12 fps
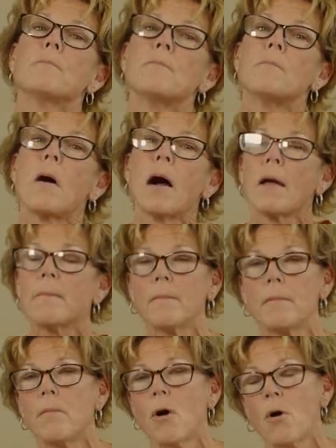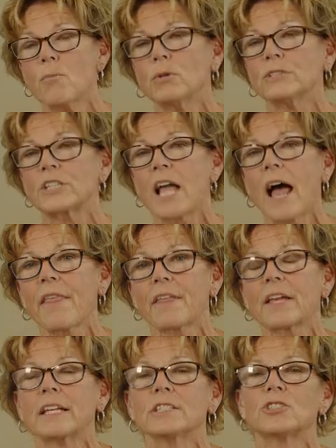my mom was
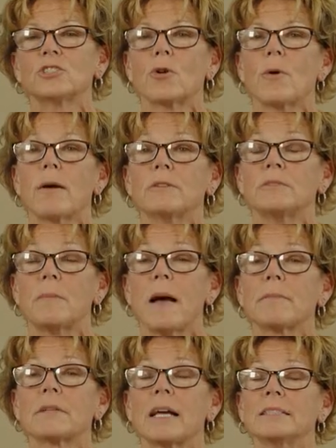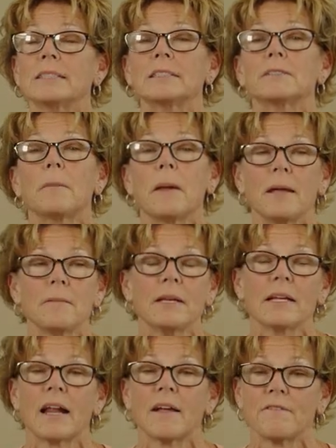Catholic, and so I was baptized as a
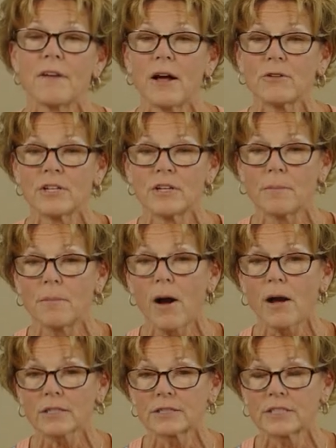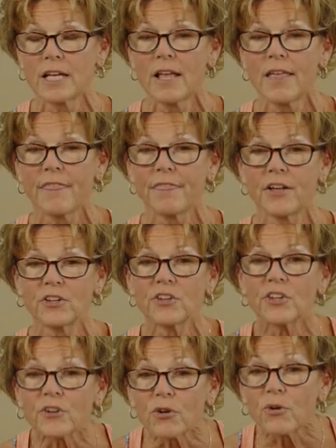baby, and I found in a box the
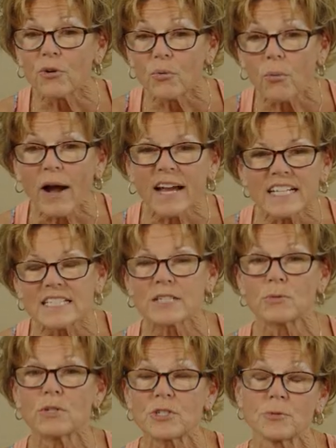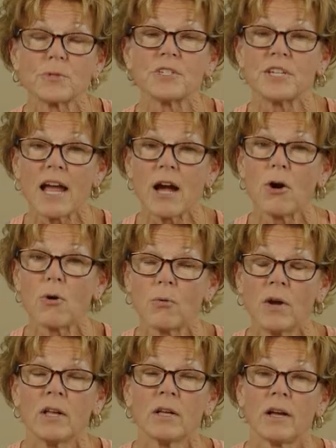little white, which was
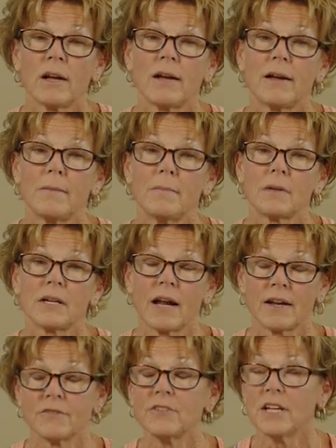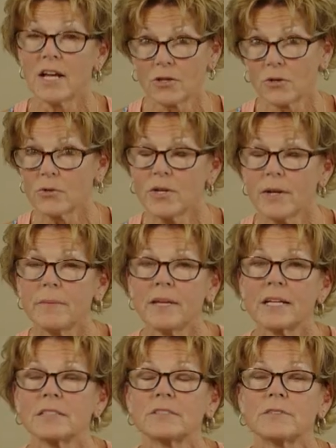now kind of yellowed
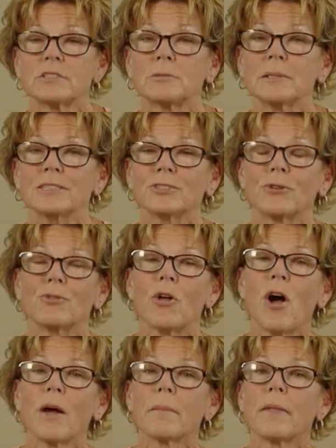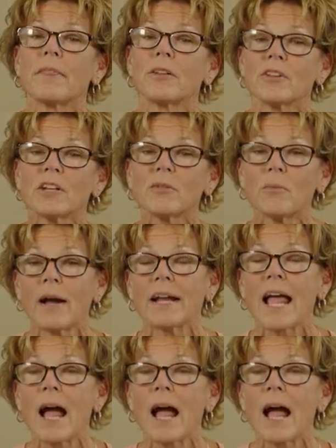because it's been so long, but the little white